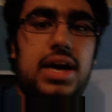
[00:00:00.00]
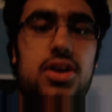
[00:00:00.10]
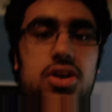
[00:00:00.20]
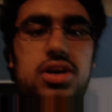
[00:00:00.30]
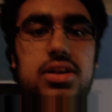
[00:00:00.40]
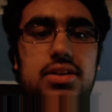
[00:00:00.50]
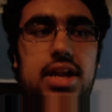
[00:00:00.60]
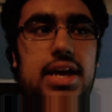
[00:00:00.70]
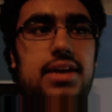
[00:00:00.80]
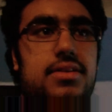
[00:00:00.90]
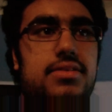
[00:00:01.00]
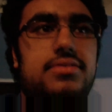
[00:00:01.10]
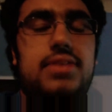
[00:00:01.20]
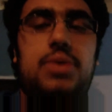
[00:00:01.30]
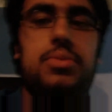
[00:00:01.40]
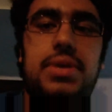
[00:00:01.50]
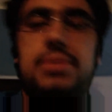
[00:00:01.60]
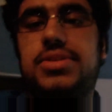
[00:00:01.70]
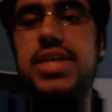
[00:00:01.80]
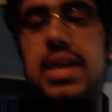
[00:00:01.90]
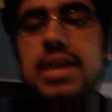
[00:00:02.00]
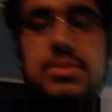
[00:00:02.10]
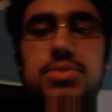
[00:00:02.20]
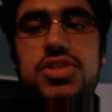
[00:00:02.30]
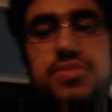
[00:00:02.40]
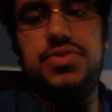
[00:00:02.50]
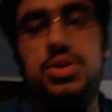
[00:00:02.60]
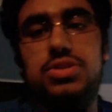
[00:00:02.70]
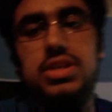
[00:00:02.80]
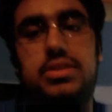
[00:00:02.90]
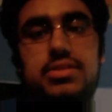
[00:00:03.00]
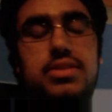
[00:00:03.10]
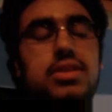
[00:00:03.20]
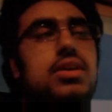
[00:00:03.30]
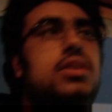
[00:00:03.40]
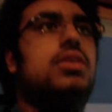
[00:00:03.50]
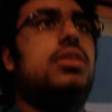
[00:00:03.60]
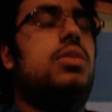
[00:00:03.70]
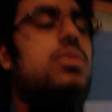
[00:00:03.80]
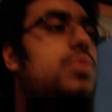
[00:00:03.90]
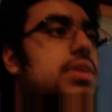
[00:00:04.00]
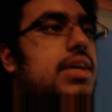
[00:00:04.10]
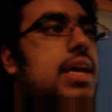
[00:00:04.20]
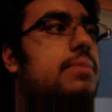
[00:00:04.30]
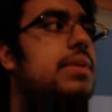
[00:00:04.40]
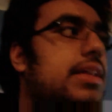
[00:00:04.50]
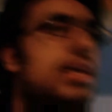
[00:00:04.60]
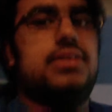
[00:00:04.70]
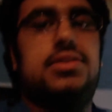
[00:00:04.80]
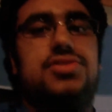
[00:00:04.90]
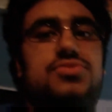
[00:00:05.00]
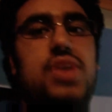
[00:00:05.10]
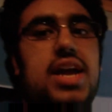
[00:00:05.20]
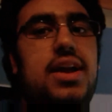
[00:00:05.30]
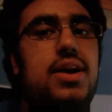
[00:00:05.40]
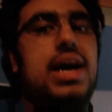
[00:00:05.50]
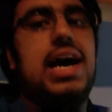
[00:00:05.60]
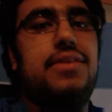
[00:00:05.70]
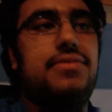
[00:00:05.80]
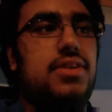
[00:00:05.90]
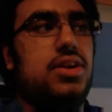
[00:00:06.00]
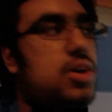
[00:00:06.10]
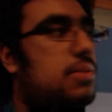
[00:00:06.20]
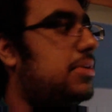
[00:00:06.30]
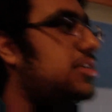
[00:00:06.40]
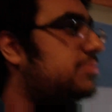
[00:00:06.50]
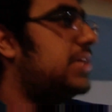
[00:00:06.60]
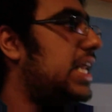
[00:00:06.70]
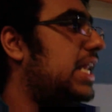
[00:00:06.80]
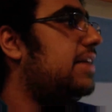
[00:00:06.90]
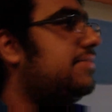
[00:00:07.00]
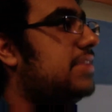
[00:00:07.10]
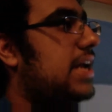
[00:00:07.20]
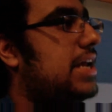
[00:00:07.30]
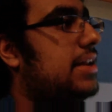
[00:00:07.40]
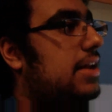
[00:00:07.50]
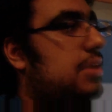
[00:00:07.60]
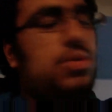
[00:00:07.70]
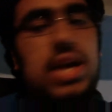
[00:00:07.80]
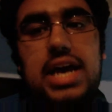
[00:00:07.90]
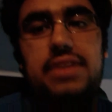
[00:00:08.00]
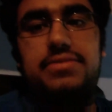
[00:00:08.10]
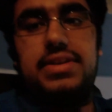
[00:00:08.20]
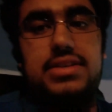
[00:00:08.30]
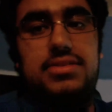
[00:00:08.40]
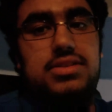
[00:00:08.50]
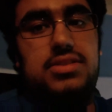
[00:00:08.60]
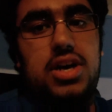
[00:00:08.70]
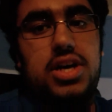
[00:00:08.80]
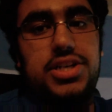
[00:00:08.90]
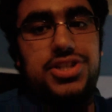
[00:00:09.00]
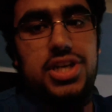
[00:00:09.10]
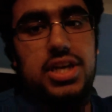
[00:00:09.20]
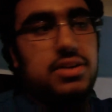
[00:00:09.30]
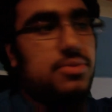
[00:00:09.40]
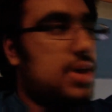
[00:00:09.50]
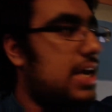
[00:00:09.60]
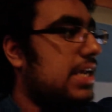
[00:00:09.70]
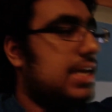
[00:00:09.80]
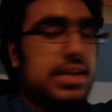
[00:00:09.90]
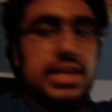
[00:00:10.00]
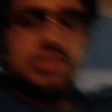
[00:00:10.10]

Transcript: I can't like I won't be able to get as much views as with a game like that because right now I haven't got much money left and all I have is this hunk of junk right here